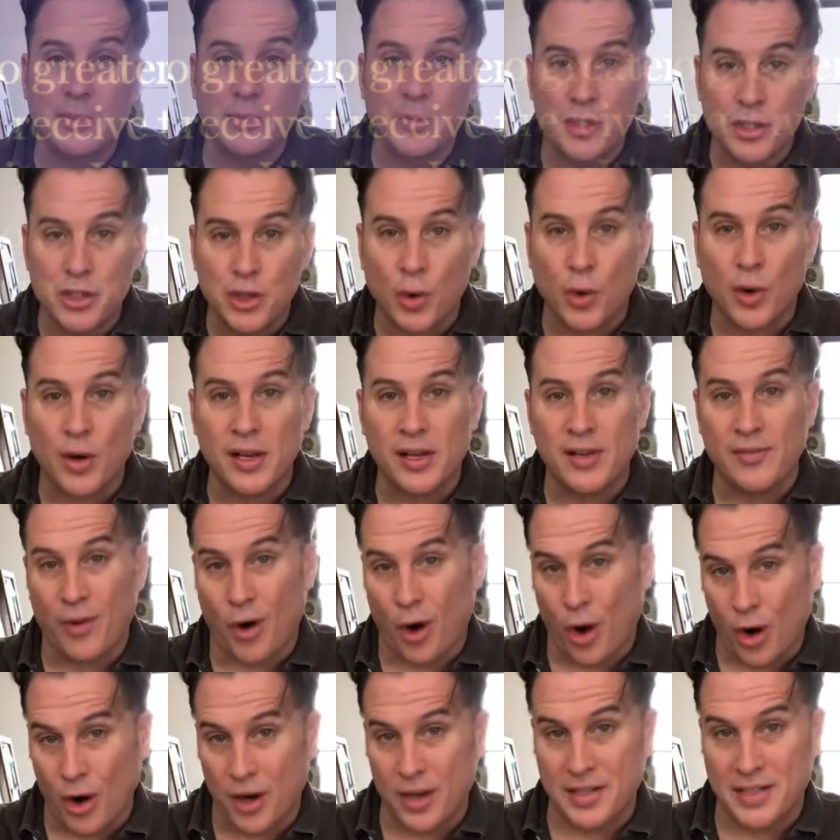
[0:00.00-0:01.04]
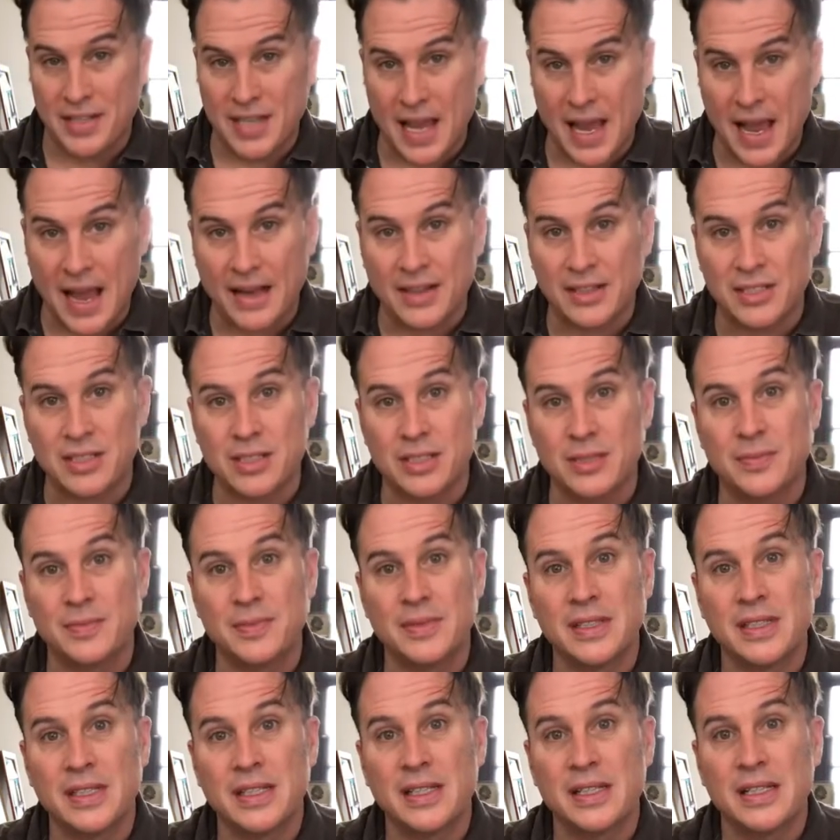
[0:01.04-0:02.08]
the majority of heart attacks
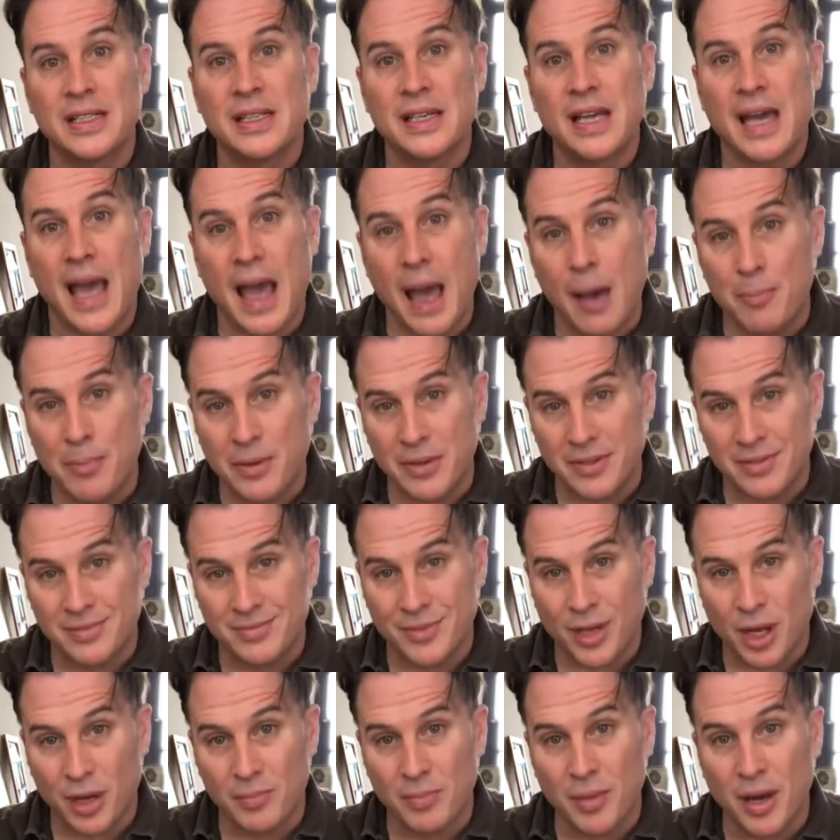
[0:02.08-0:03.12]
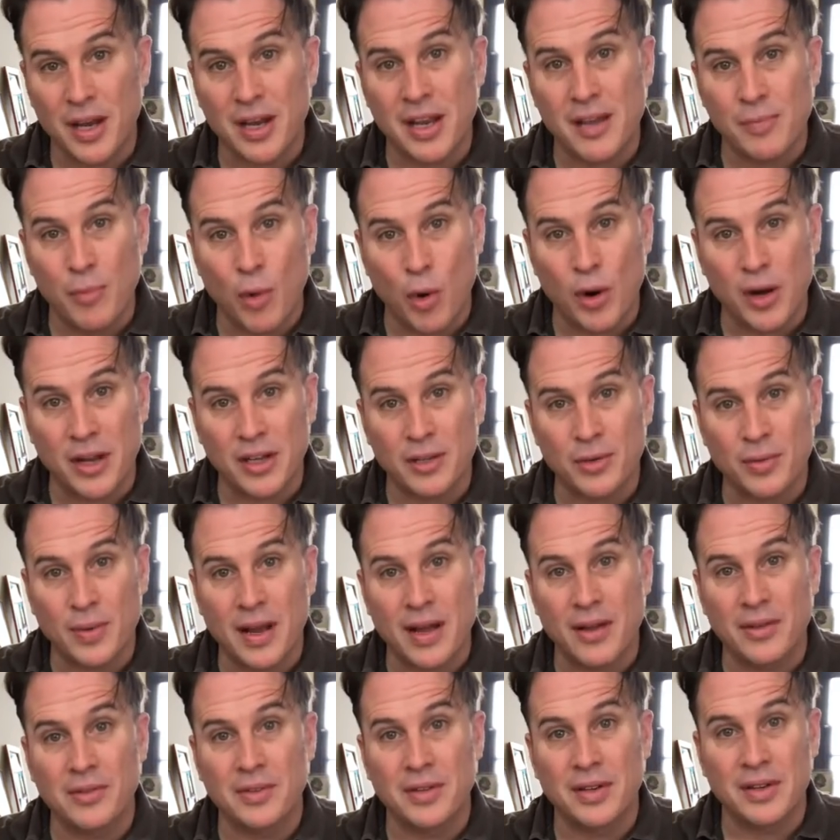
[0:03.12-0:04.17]
happen on Monday morning
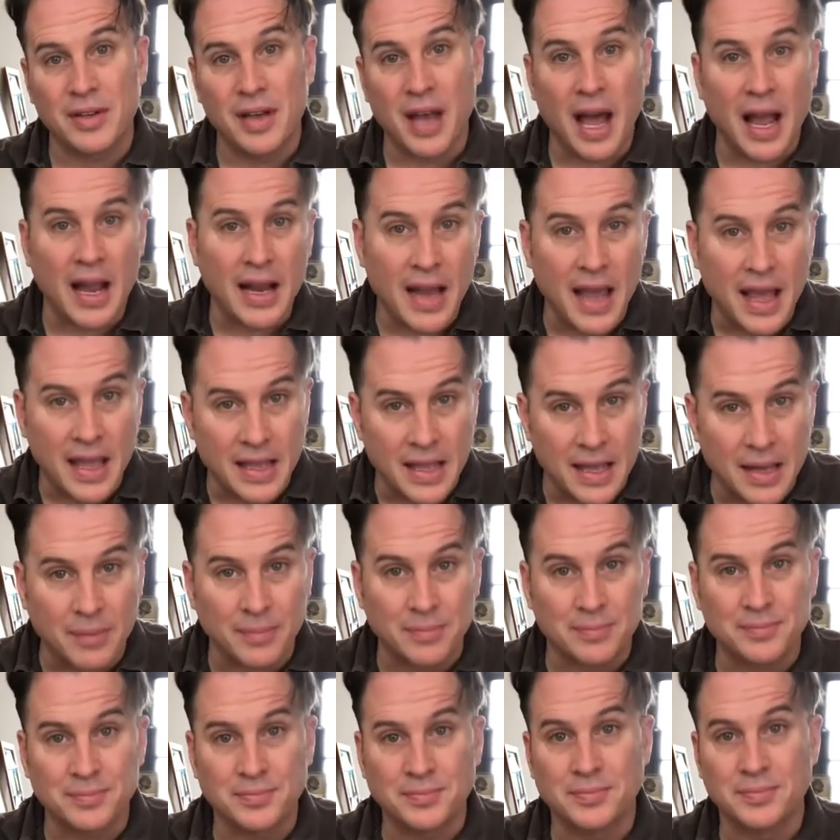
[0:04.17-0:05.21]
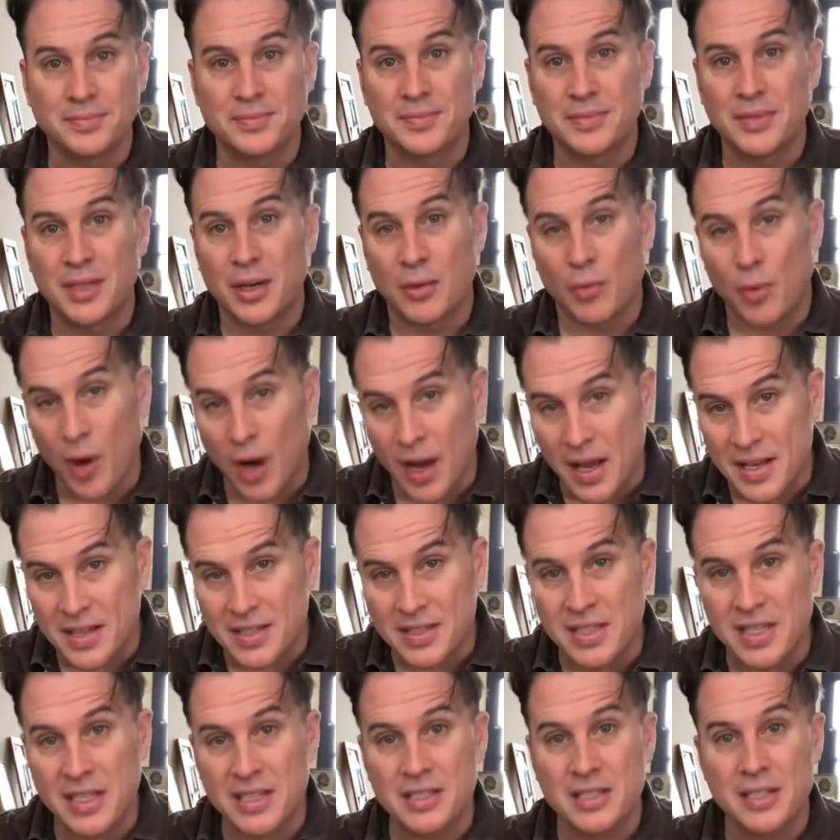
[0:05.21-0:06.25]
around 9 a.m. Why
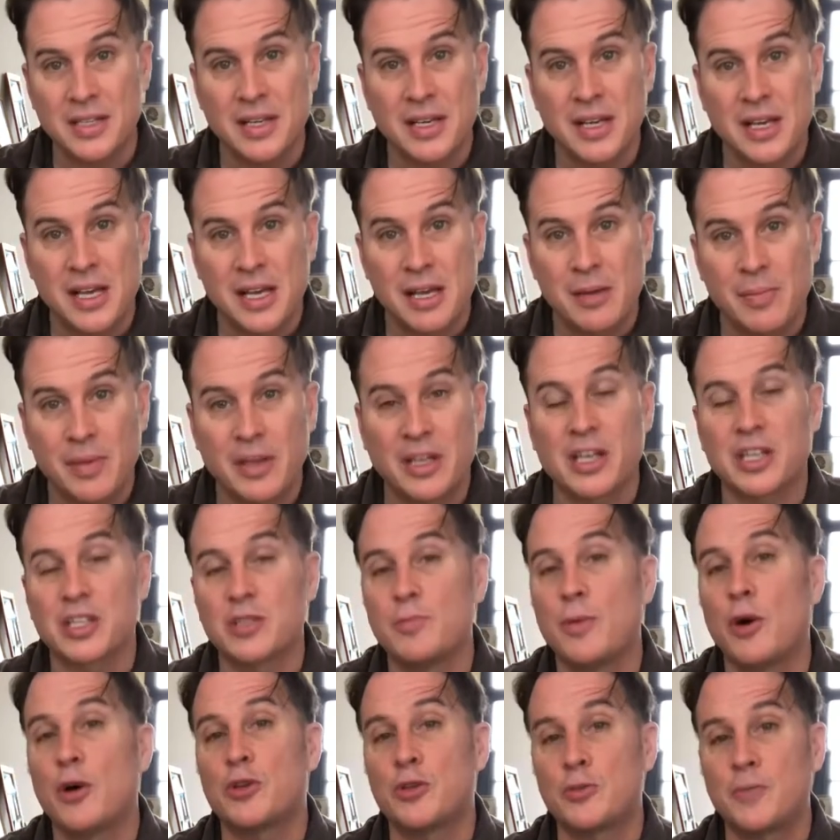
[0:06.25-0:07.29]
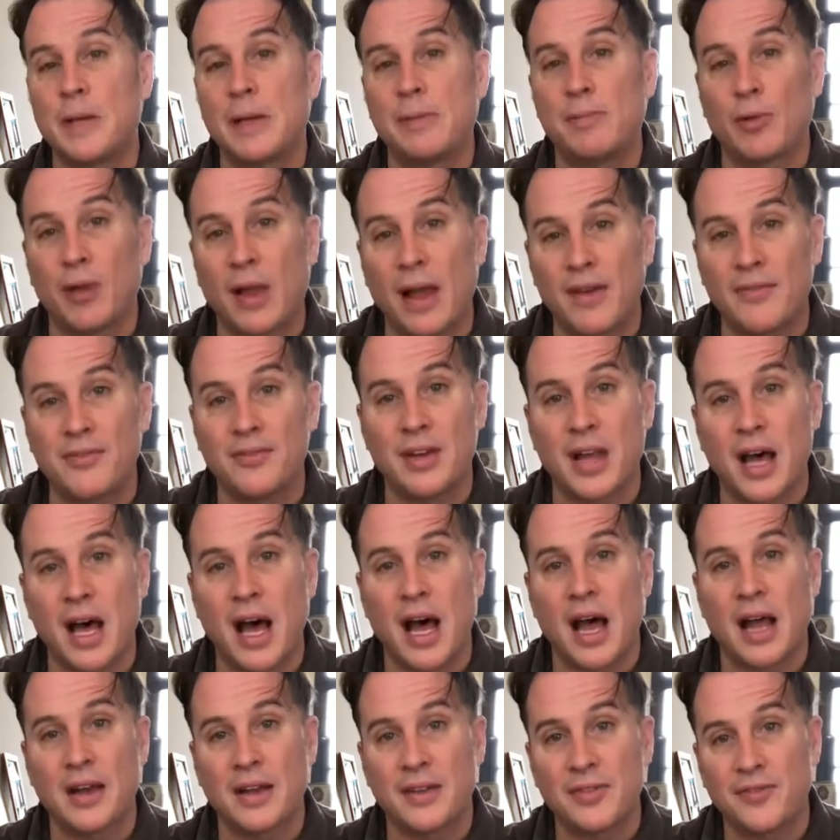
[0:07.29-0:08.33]
is this? Because most people have
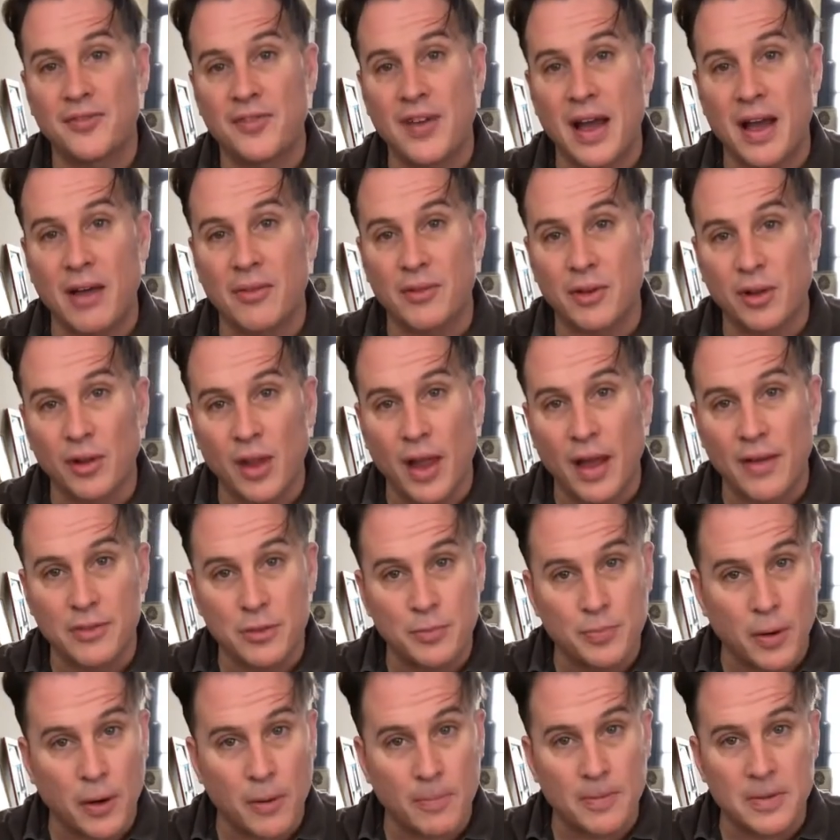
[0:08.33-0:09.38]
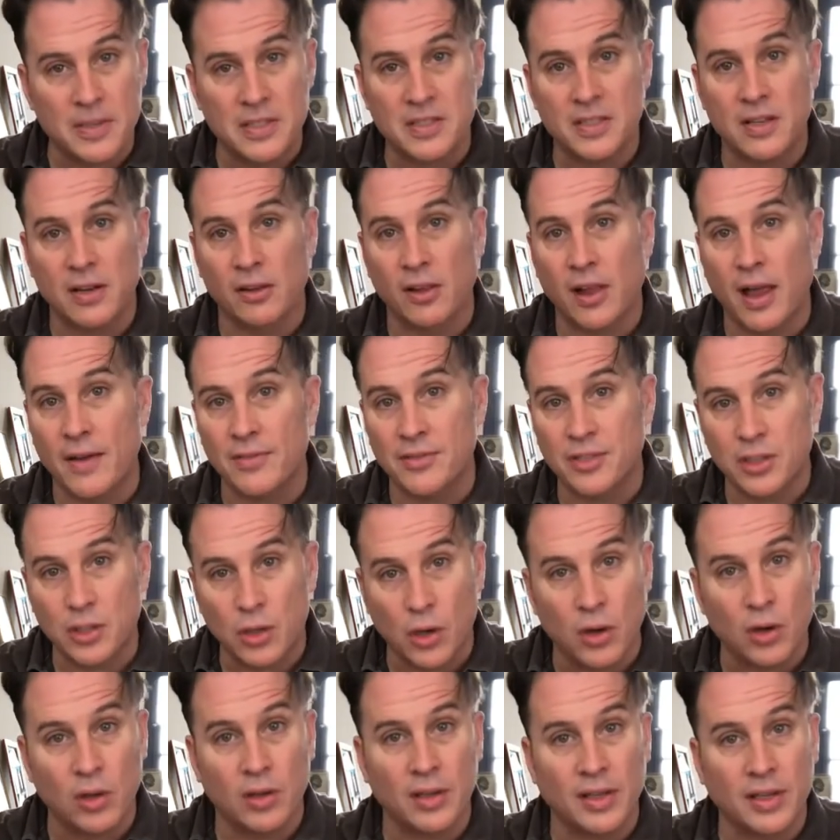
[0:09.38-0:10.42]
not found their life's purpose, their life's
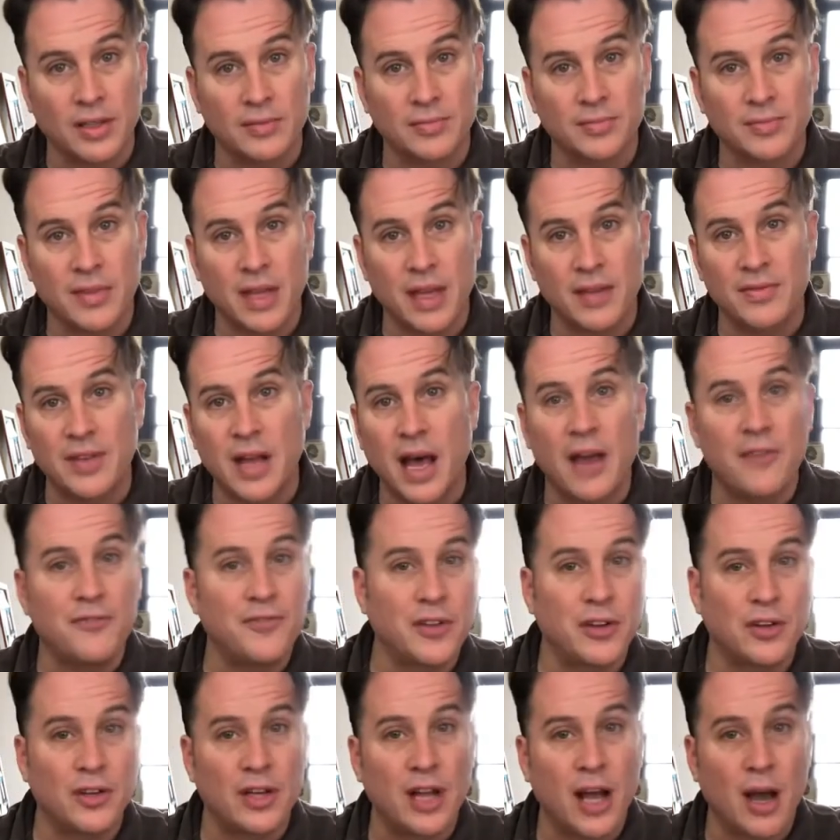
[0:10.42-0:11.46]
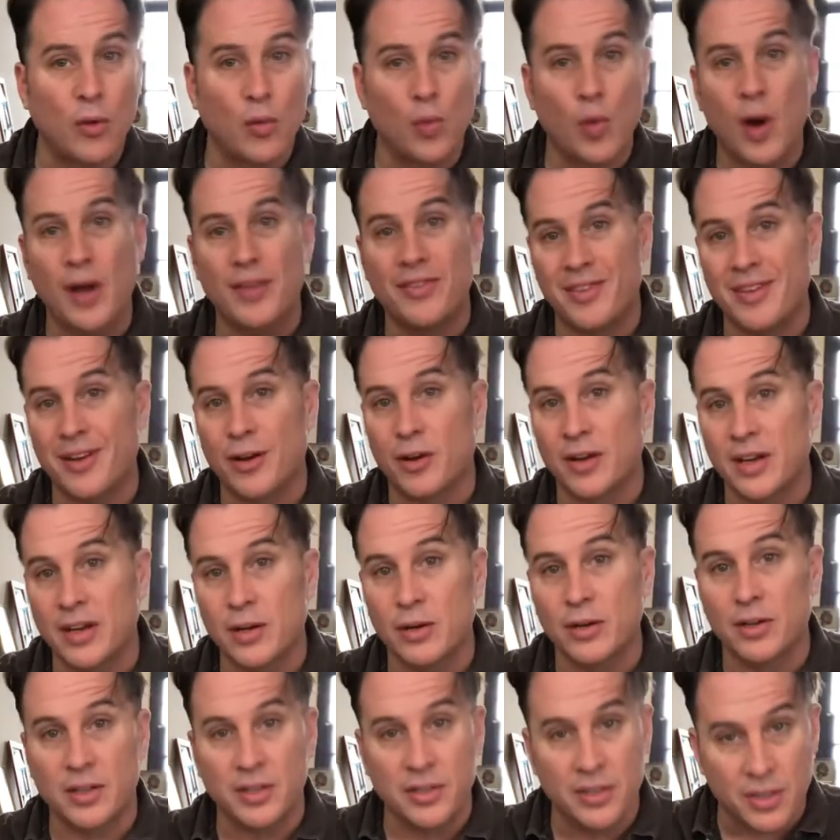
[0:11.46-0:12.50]
calling. They've not figured out what they're
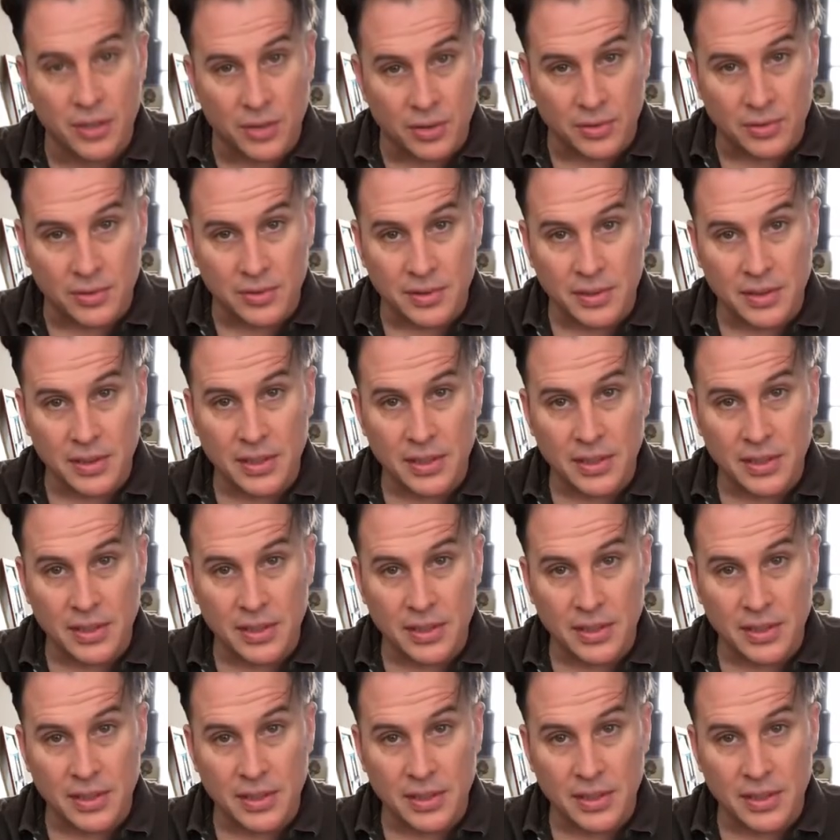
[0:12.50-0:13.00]
here to do.